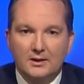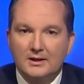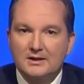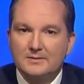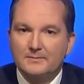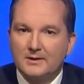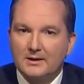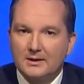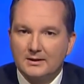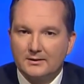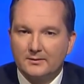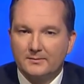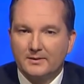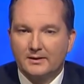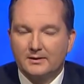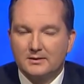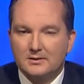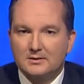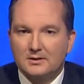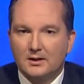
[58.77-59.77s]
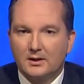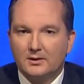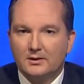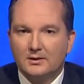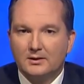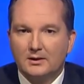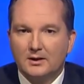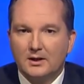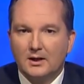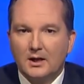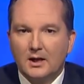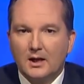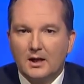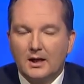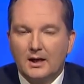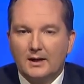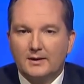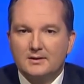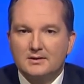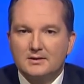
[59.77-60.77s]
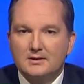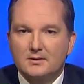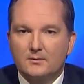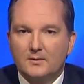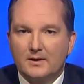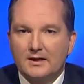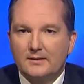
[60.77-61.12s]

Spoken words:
And let's be clear about this, Tony. This is a